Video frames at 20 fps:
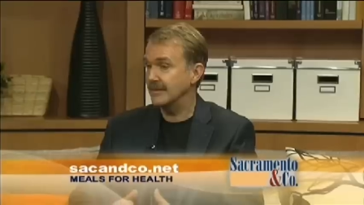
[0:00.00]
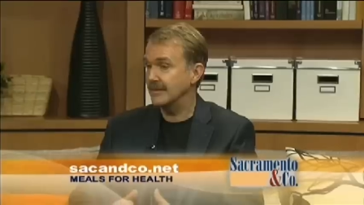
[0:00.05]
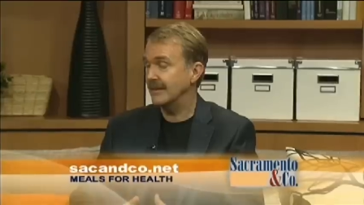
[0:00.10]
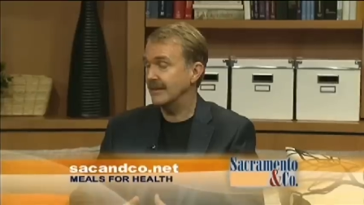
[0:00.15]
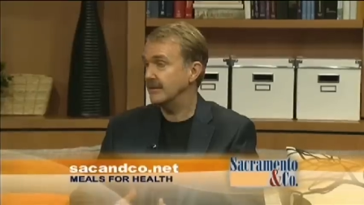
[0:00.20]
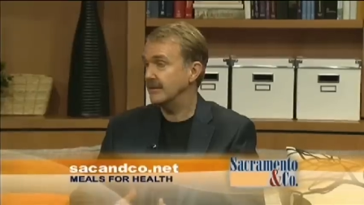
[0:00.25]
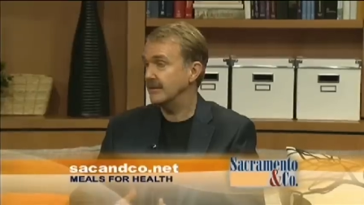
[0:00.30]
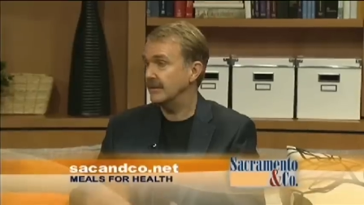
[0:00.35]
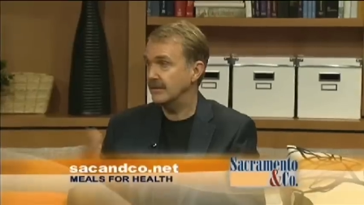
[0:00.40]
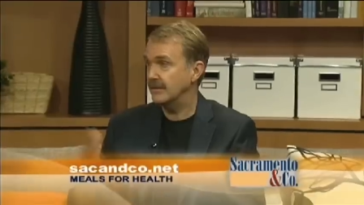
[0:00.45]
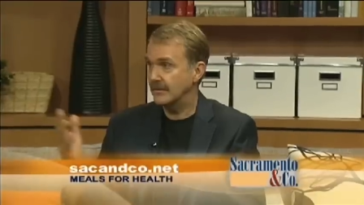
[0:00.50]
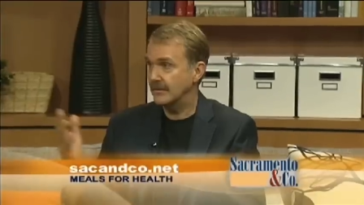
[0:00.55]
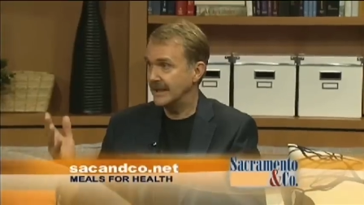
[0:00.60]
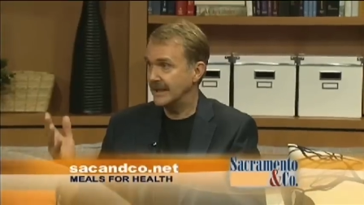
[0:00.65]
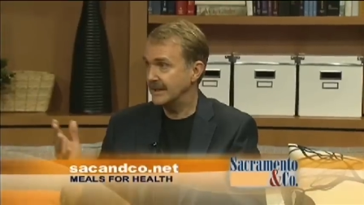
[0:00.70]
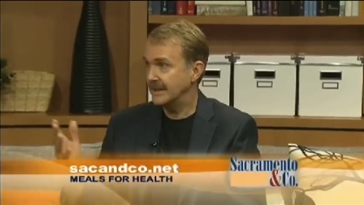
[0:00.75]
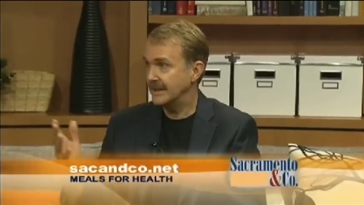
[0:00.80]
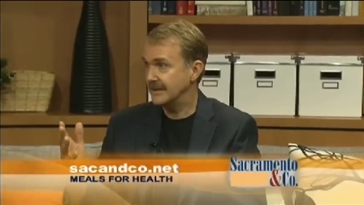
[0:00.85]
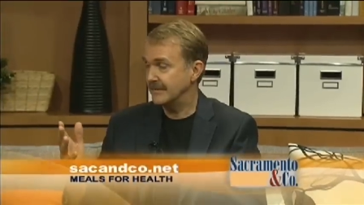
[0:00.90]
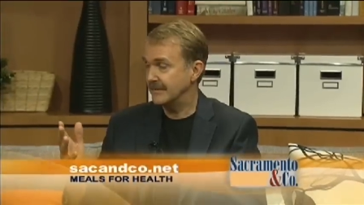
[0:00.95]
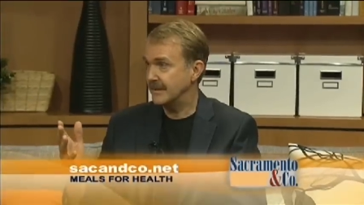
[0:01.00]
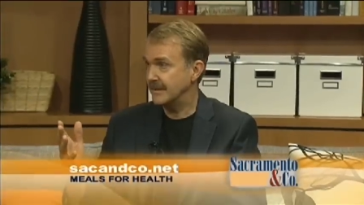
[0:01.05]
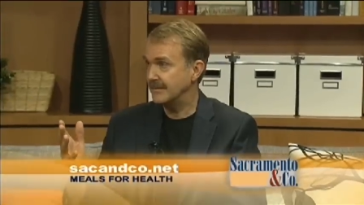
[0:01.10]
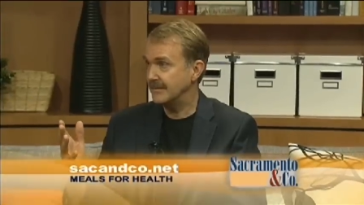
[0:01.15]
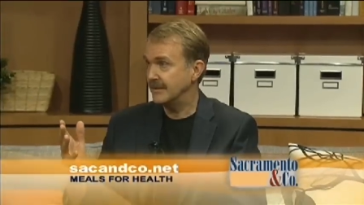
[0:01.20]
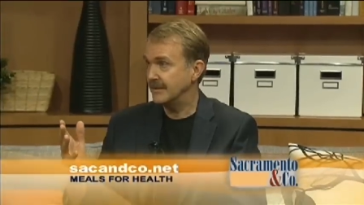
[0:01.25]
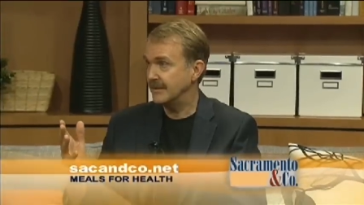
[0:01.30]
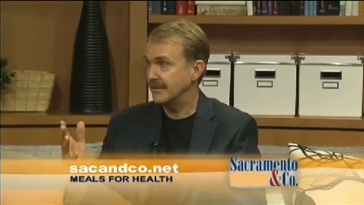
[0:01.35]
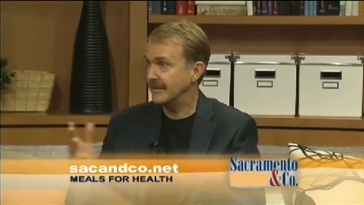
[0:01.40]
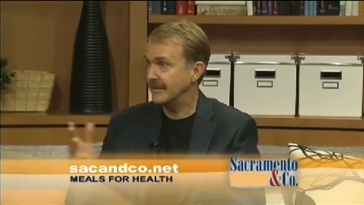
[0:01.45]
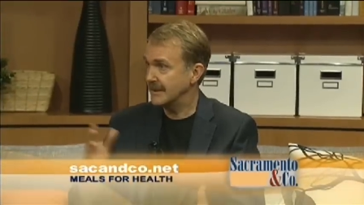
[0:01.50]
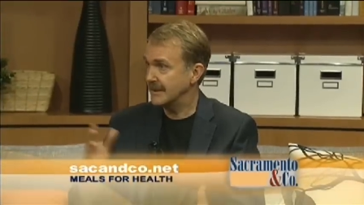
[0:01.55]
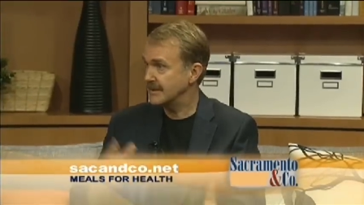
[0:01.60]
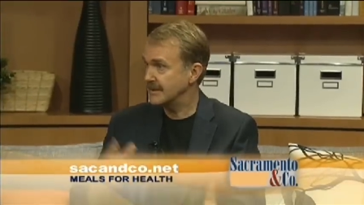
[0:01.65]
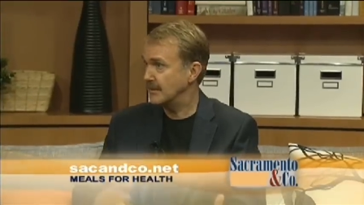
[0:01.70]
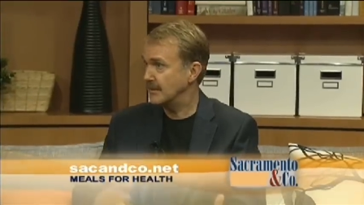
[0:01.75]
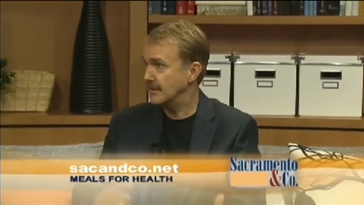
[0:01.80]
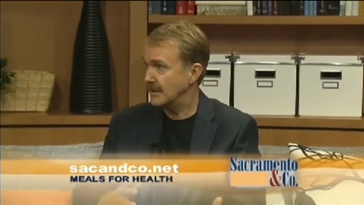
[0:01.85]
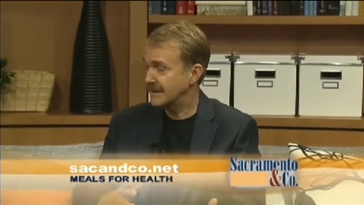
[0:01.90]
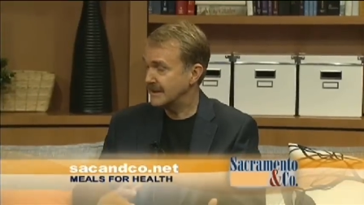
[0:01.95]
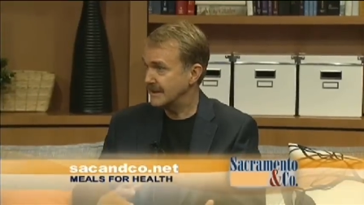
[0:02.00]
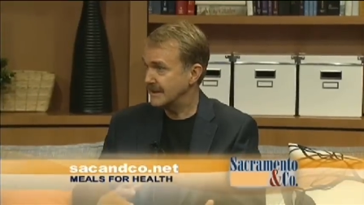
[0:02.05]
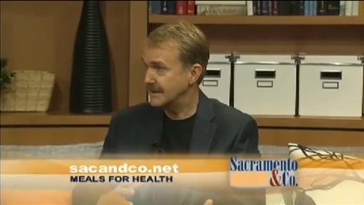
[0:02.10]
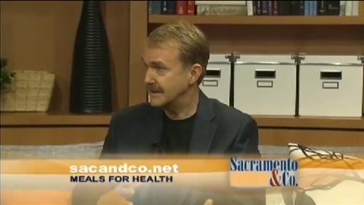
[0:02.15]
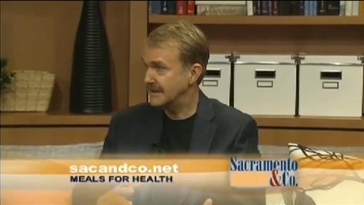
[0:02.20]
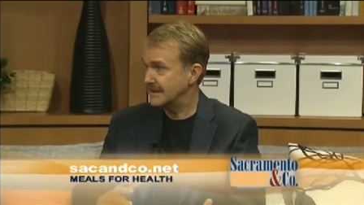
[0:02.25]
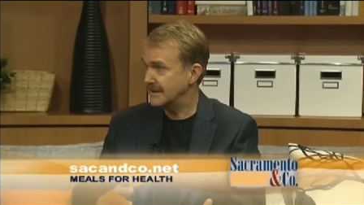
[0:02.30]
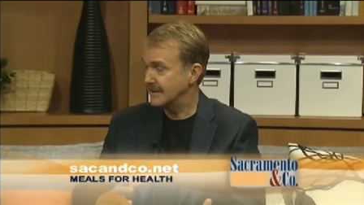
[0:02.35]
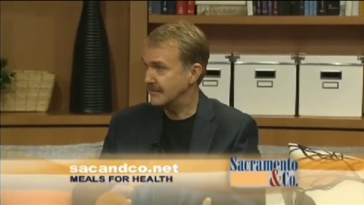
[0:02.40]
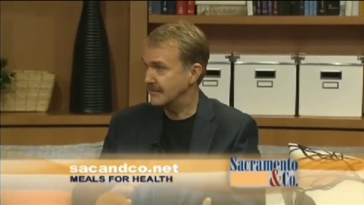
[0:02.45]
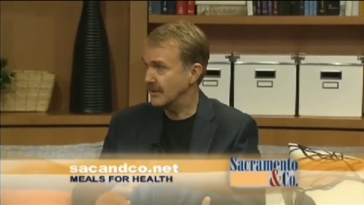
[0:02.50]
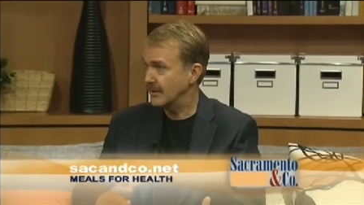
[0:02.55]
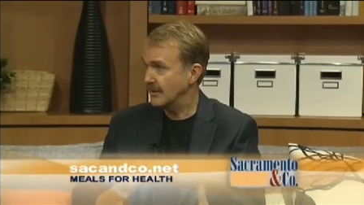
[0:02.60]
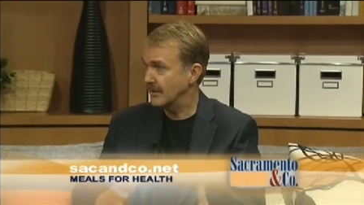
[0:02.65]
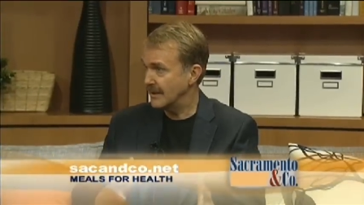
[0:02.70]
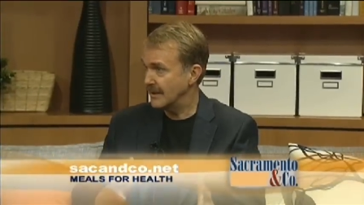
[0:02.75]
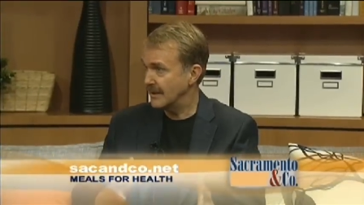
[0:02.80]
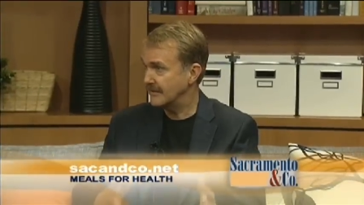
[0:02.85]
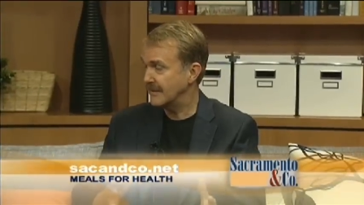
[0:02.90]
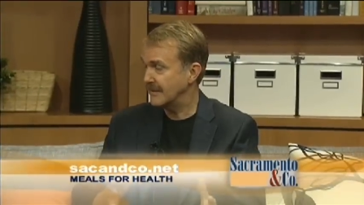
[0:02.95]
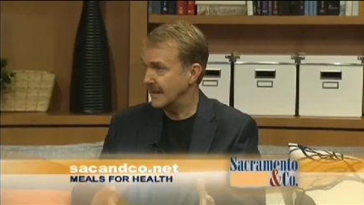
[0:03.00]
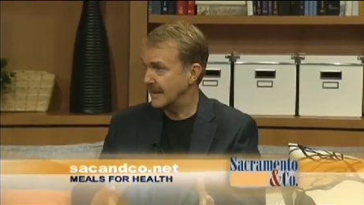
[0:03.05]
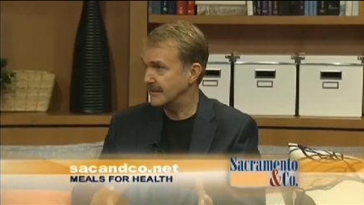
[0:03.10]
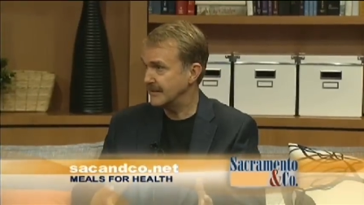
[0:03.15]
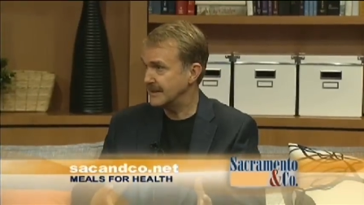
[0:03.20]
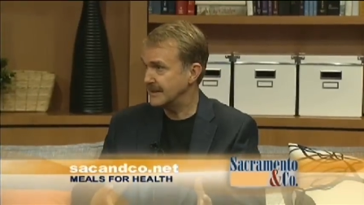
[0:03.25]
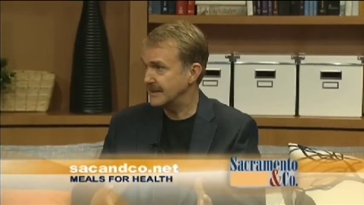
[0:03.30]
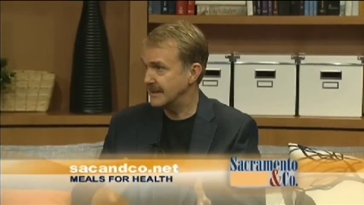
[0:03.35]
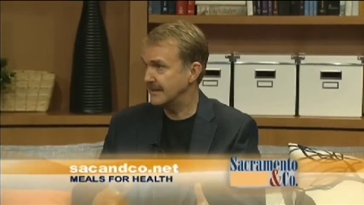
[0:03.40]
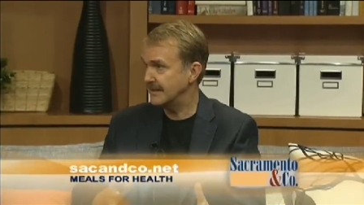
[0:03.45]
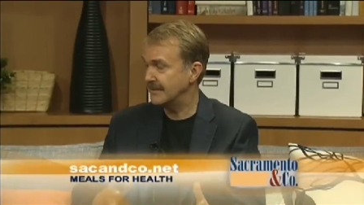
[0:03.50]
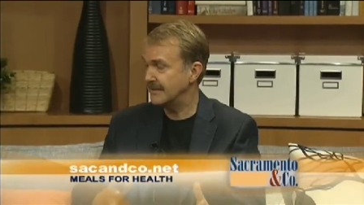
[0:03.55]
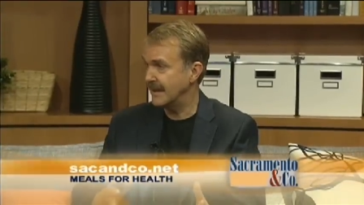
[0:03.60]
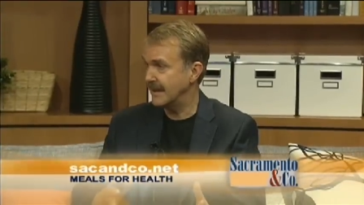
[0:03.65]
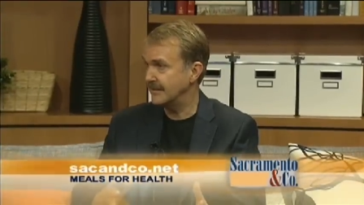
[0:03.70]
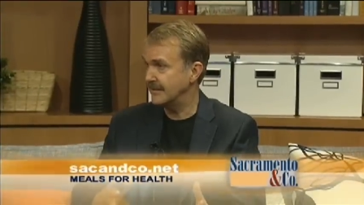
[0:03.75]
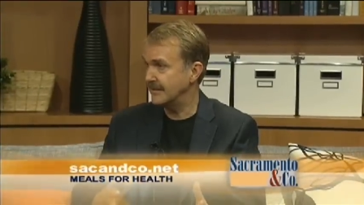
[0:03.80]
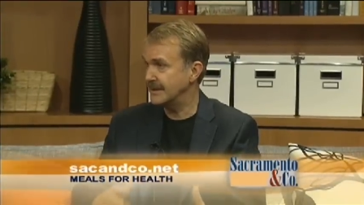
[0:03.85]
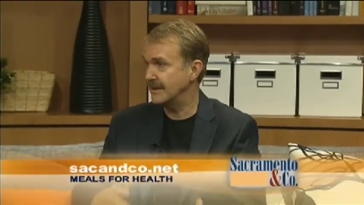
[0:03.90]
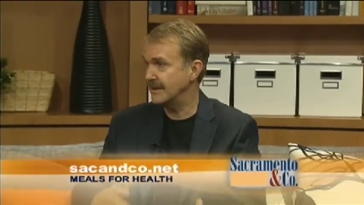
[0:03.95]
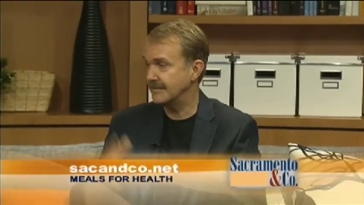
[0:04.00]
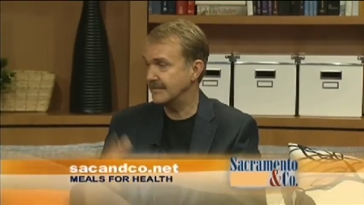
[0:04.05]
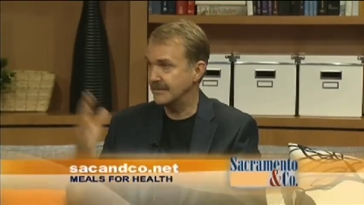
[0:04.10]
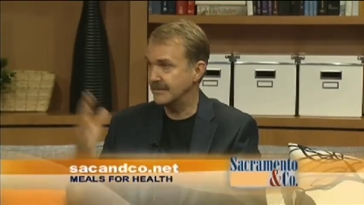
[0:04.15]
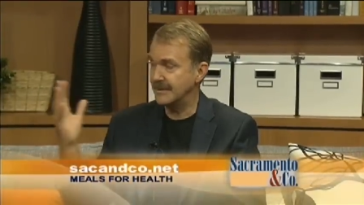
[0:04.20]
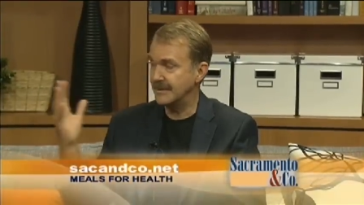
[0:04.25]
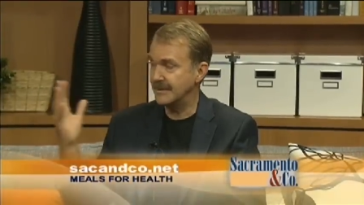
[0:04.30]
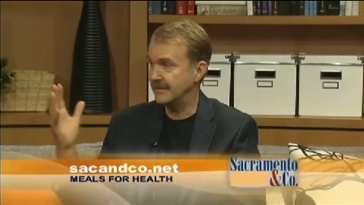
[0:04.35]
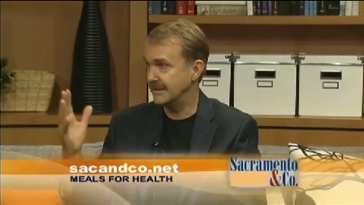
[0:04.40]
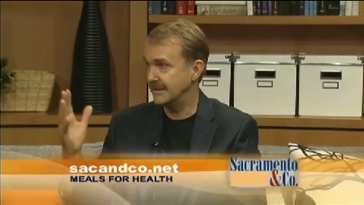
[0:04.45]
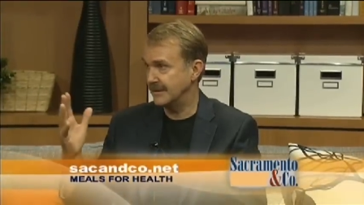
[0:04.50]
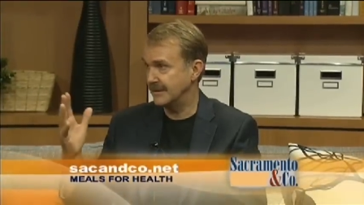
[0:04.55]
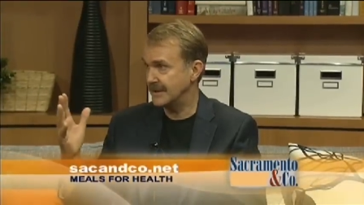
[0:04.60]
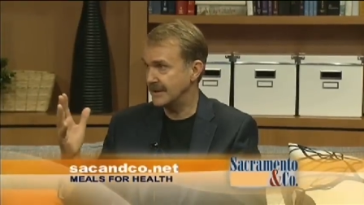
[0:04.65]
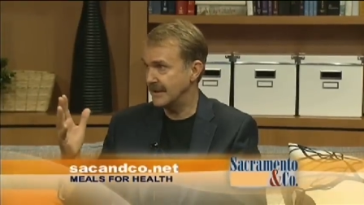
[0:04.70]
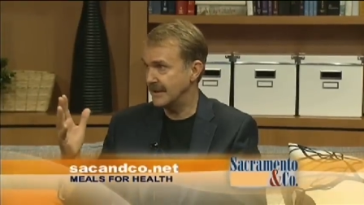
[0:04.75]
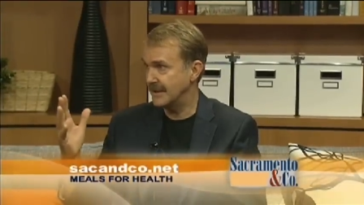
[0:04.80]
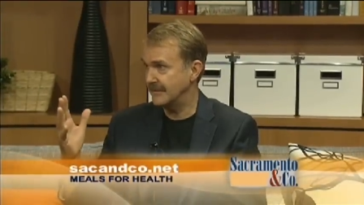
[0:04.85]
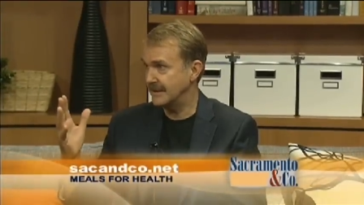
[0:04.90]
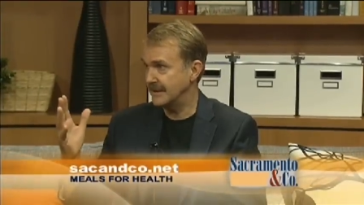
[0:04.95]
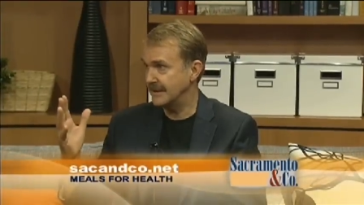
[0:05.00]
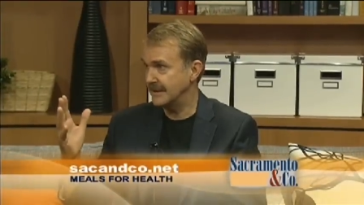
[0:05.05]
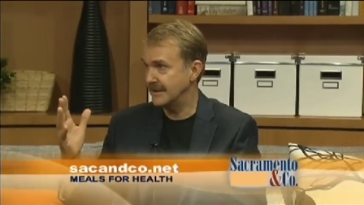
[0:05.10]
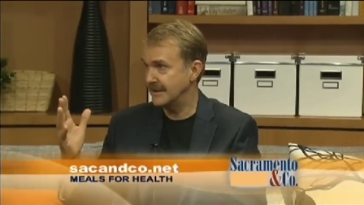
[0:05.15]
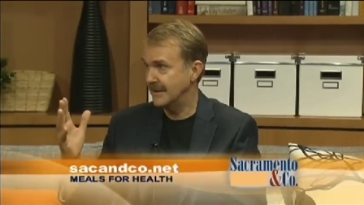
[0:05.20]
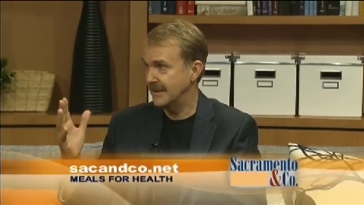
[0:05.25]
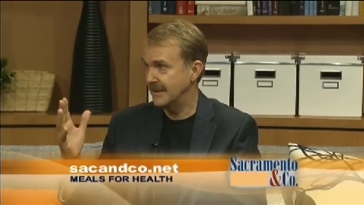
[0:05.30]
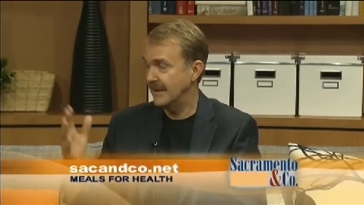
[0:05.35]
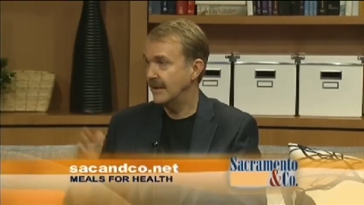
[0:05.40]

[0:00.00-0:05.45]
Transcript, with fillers: We have a whole range of people. We've got small kids in the program, families, young families, up to people in their 70s,